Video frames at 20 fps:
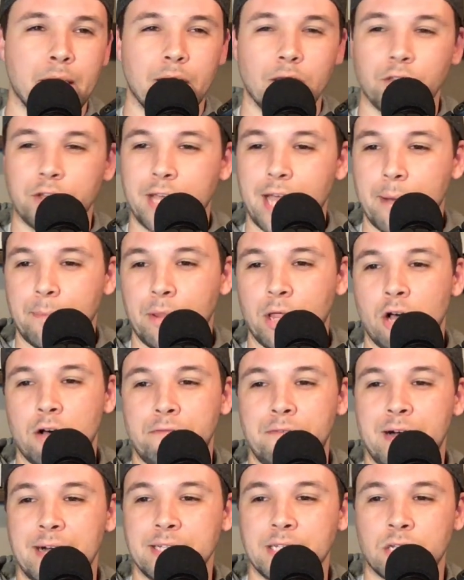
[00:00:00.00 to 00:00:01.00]
Looking at
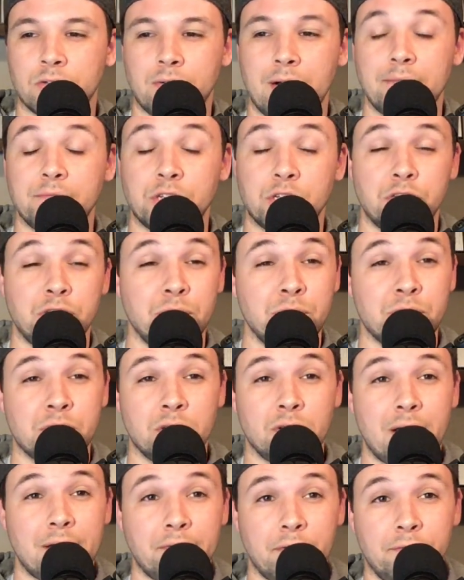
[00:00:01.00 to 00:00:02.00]
playoff odds, the Revs do
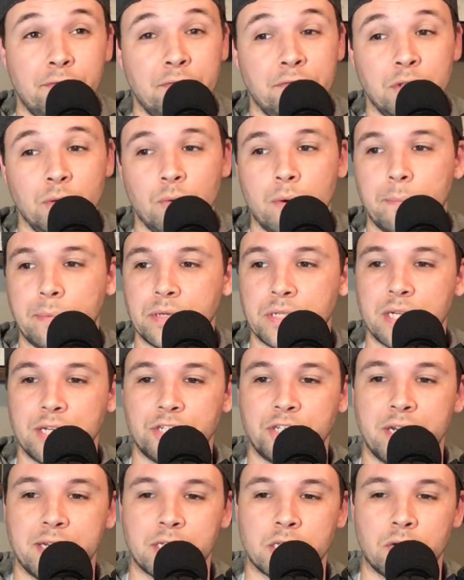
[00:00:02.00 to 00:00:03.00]
still have a 51%
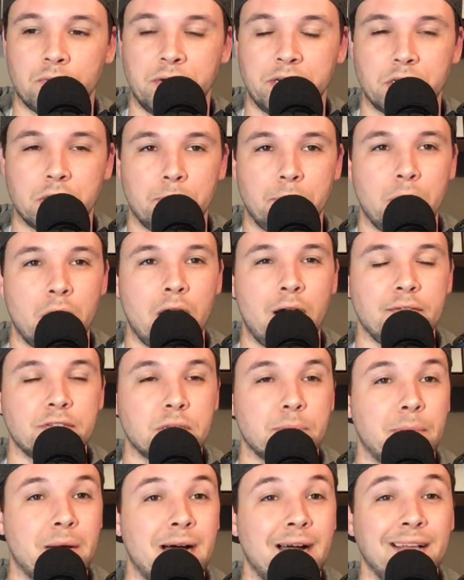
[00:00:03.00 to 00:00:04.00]
chance to reach the
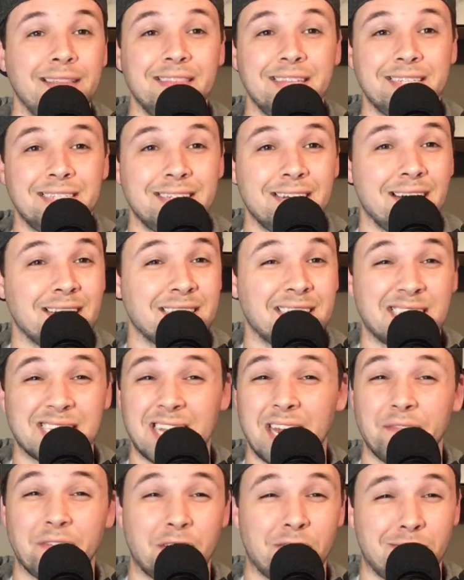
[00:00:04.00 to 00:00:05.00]
playoffs. Behind the Ducks, it's
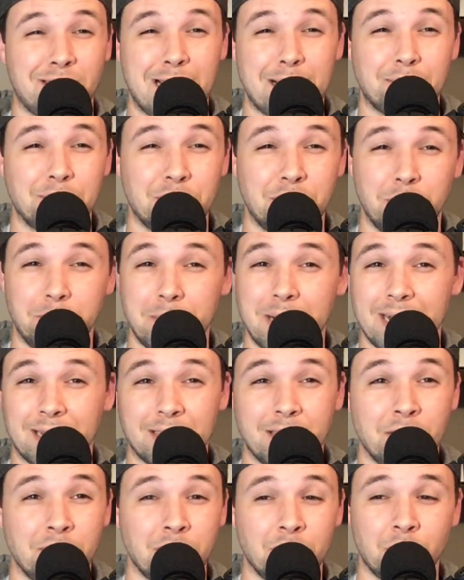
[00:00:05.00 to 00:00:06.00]
kind of a crapshoot back
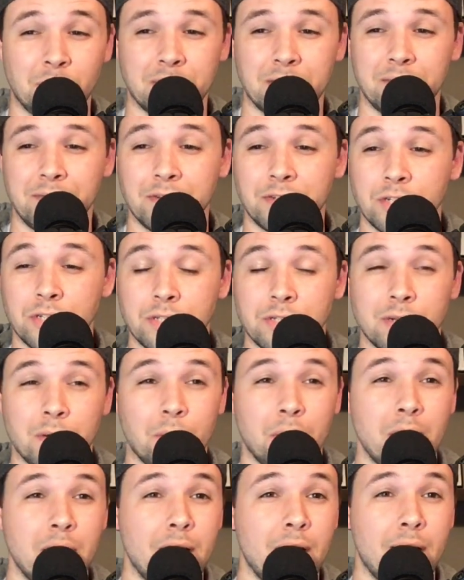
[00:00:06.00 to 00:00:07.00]
there in the North Division.
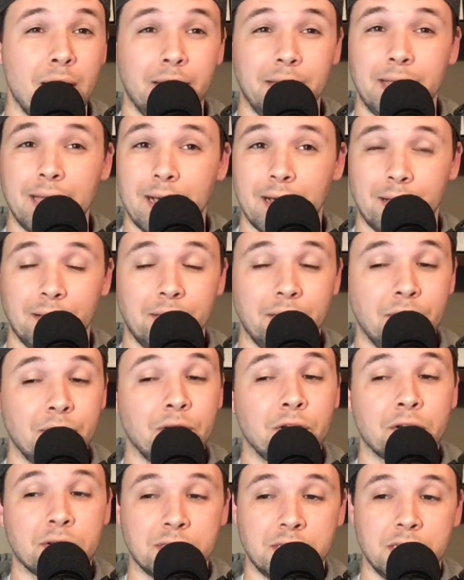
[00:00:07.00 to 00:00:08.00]
So, yeah,
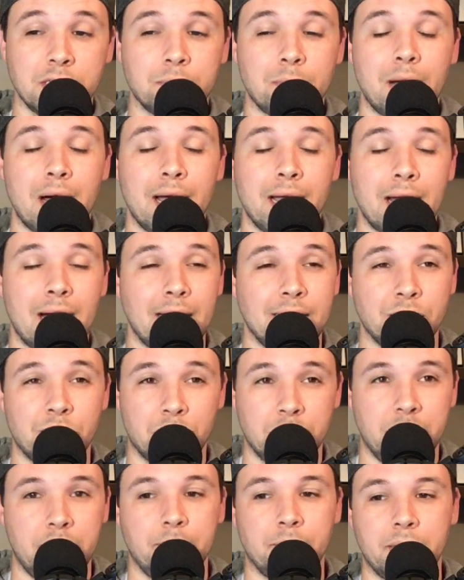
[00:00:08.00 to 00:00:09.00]
you're going to see some high odds
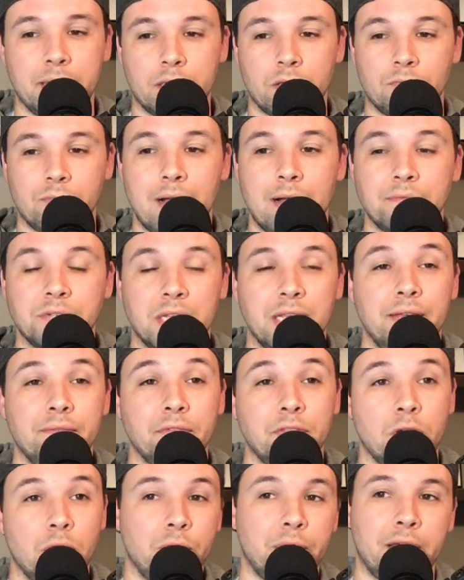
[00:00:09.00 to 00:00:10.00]
for a team like the Revs,
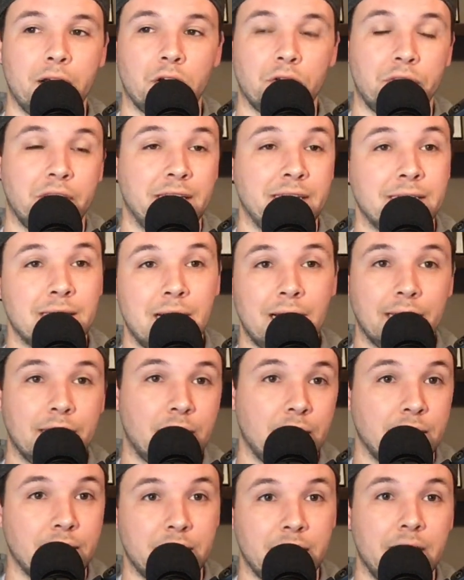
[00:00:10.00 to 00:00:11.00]
even though they are the
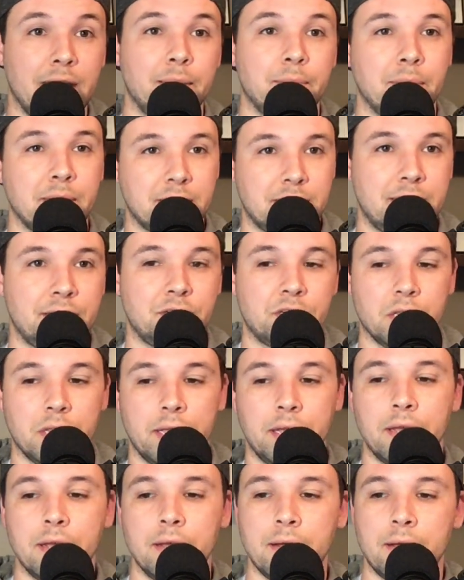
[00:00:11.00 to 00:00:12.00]
9th team,
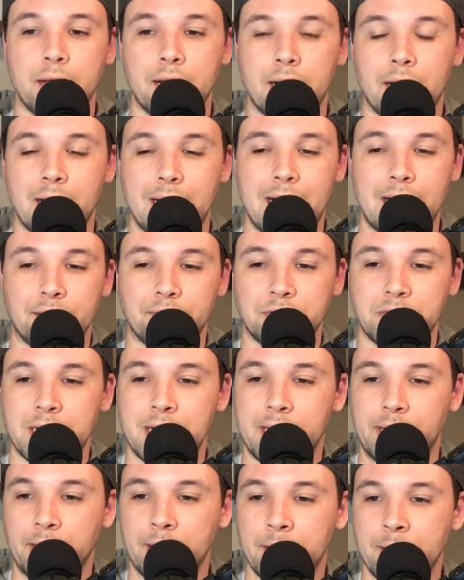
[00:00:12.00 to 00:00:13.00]
essentially, out of
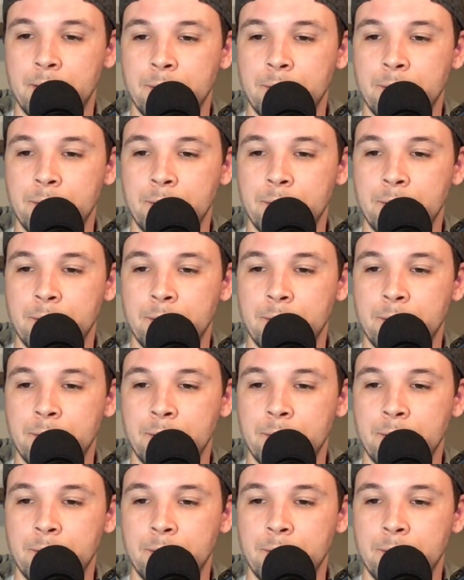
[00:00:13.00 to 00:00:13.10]
10.